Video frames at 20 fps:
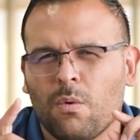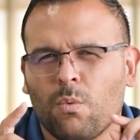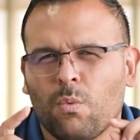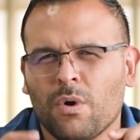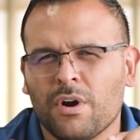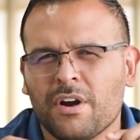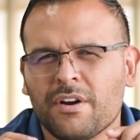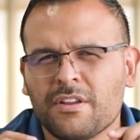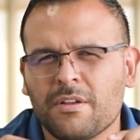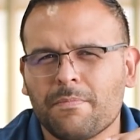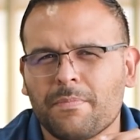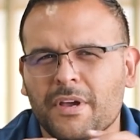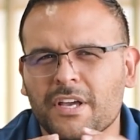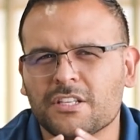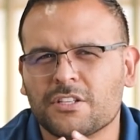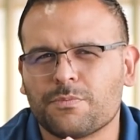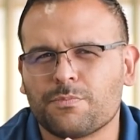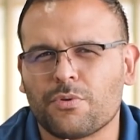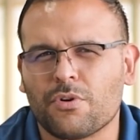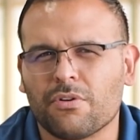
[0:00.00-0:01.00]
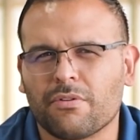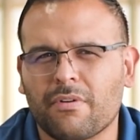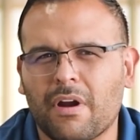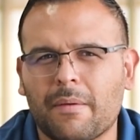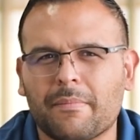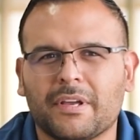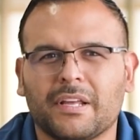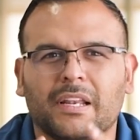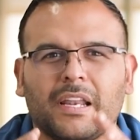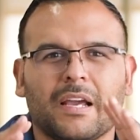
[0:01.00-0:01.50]
what are the best
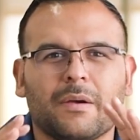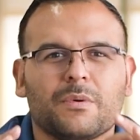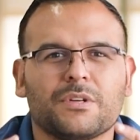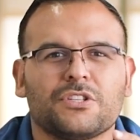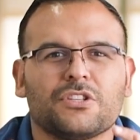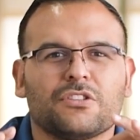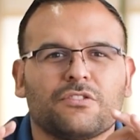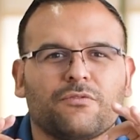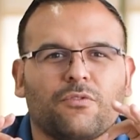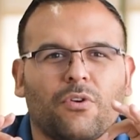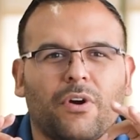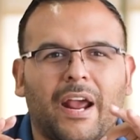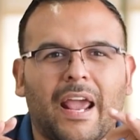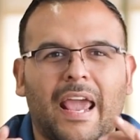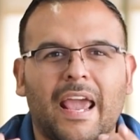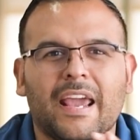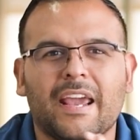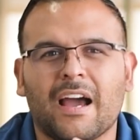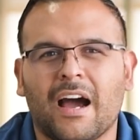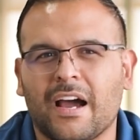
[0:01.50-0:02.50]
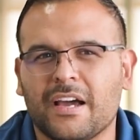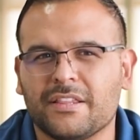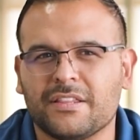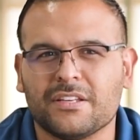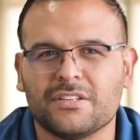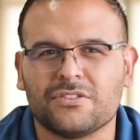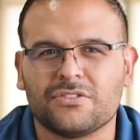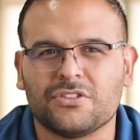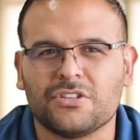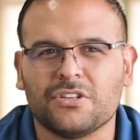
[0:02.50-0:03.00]
programming languages for AI
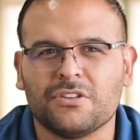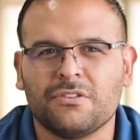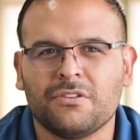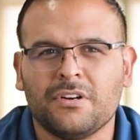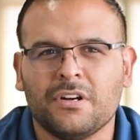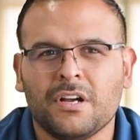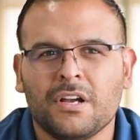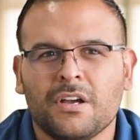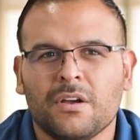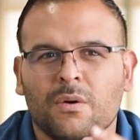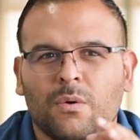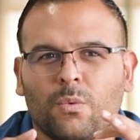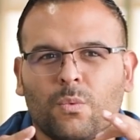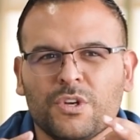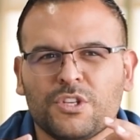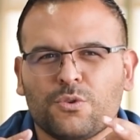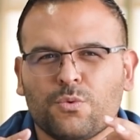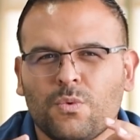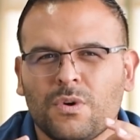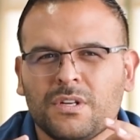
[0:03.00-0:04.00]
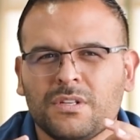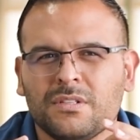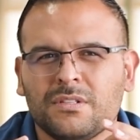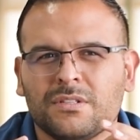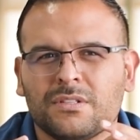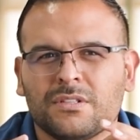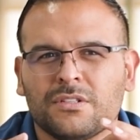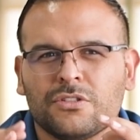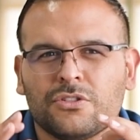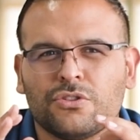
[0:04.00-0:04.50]
this year? Which
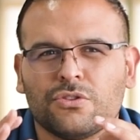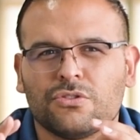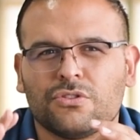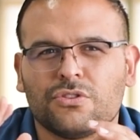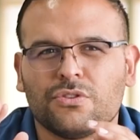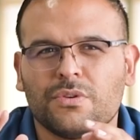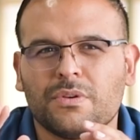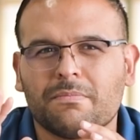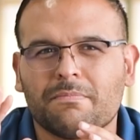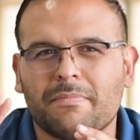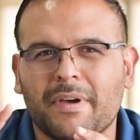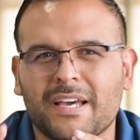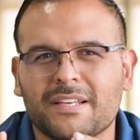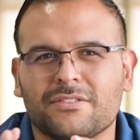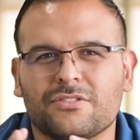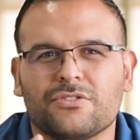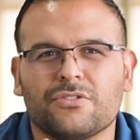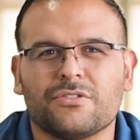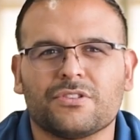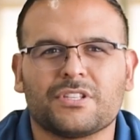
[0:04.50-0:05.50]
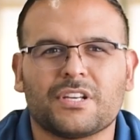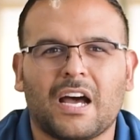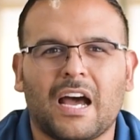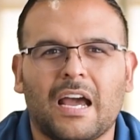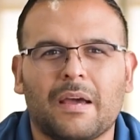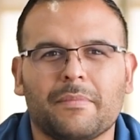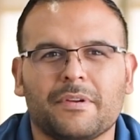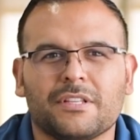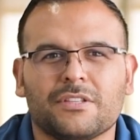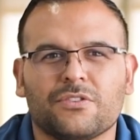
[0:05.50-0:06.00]
ones should you invest your
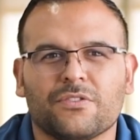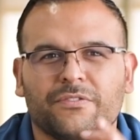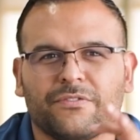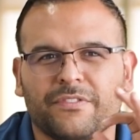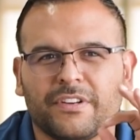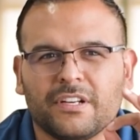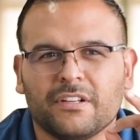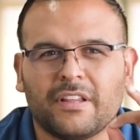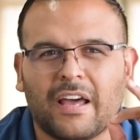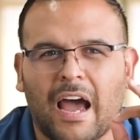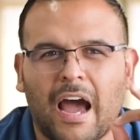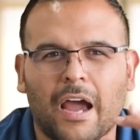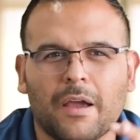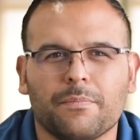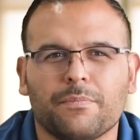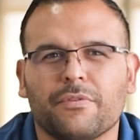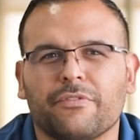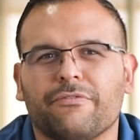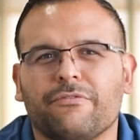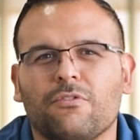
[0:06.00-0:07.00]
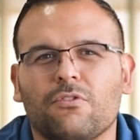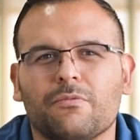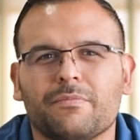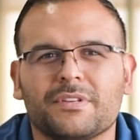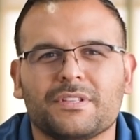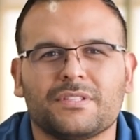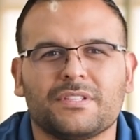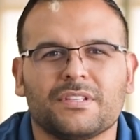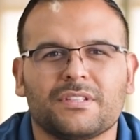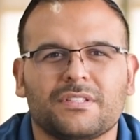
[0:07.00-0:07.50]
time in to build
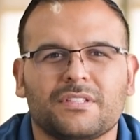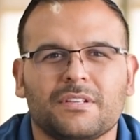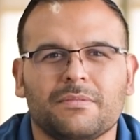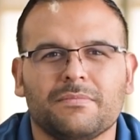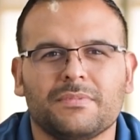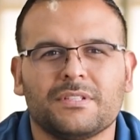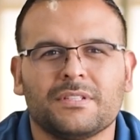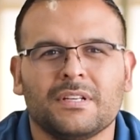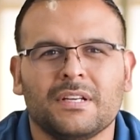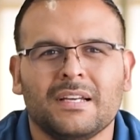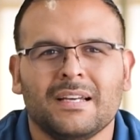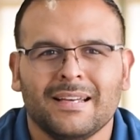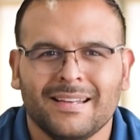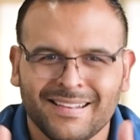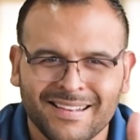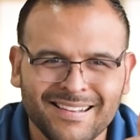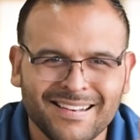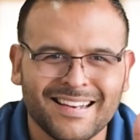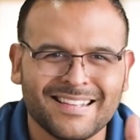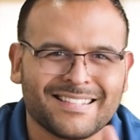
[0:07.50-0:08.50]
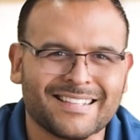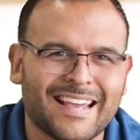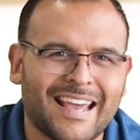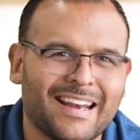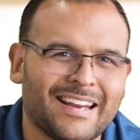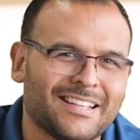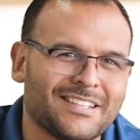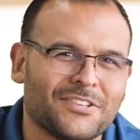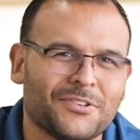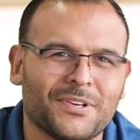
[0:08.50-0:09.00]
high-performance systems? Let's
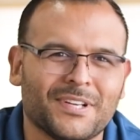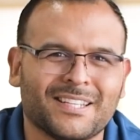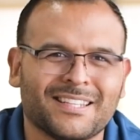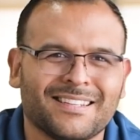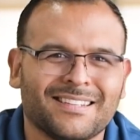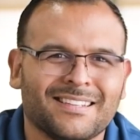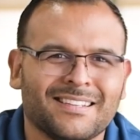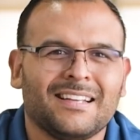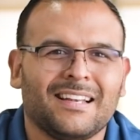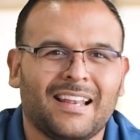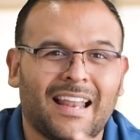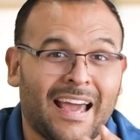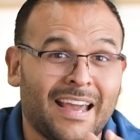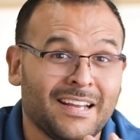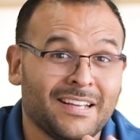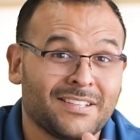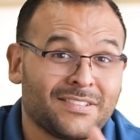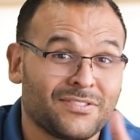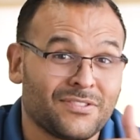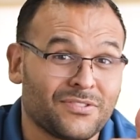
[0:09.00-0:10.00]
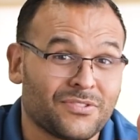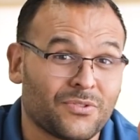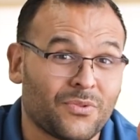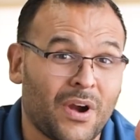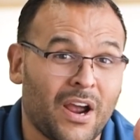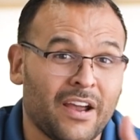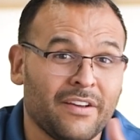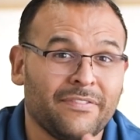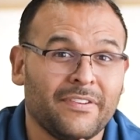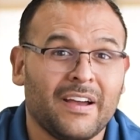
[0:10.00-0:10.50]
get into it. Like,
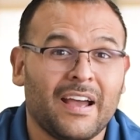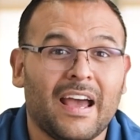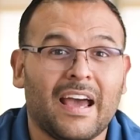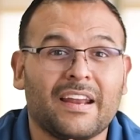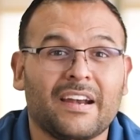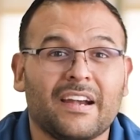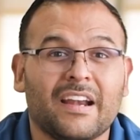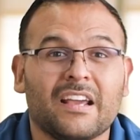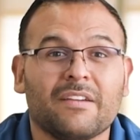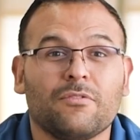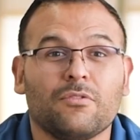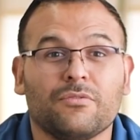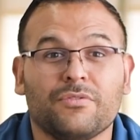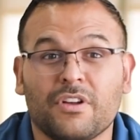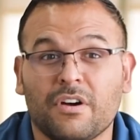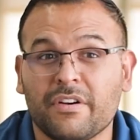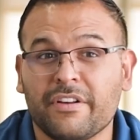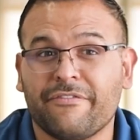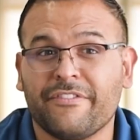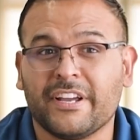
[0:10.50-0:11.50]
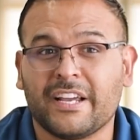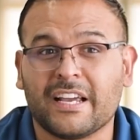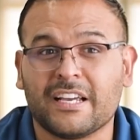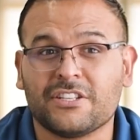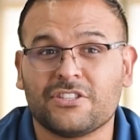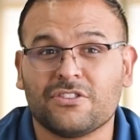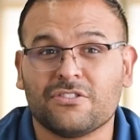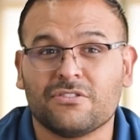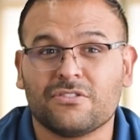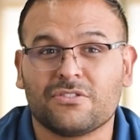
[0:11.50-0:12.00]
subscribe, and enable
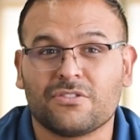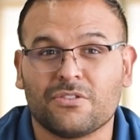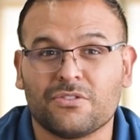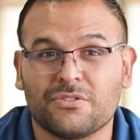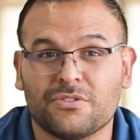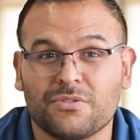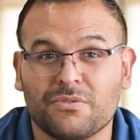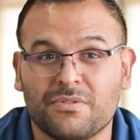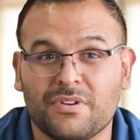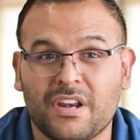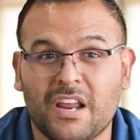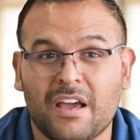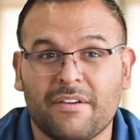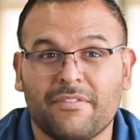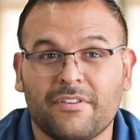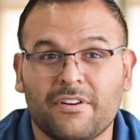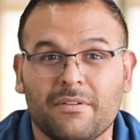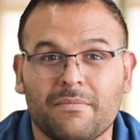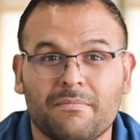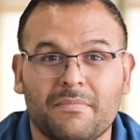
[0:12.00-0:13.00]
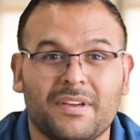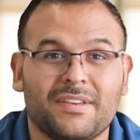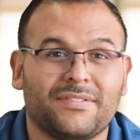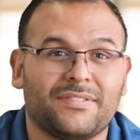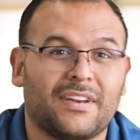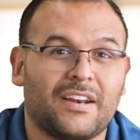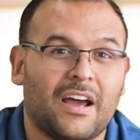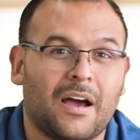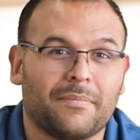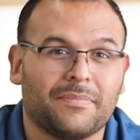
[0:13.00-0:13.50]
notifications so you never
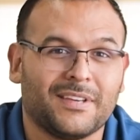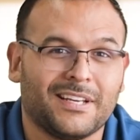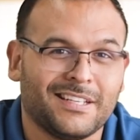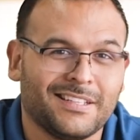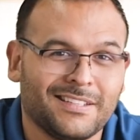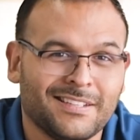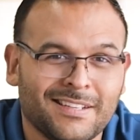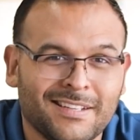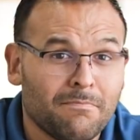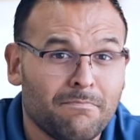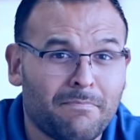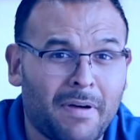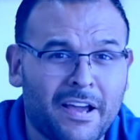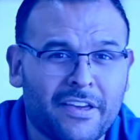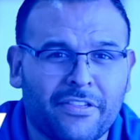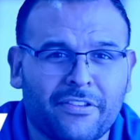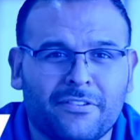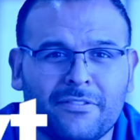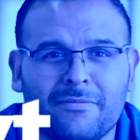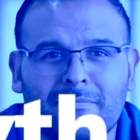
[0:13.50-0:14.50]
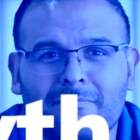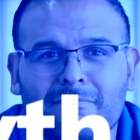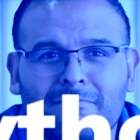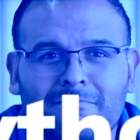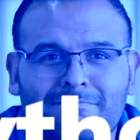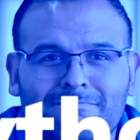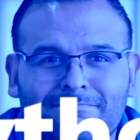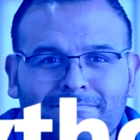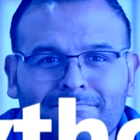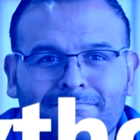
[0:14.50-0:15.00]
miss an update.
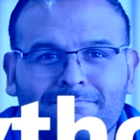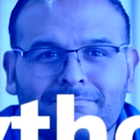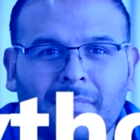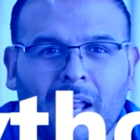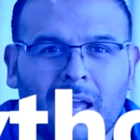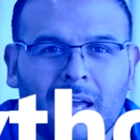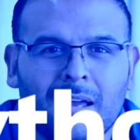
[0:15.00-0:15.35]
Python.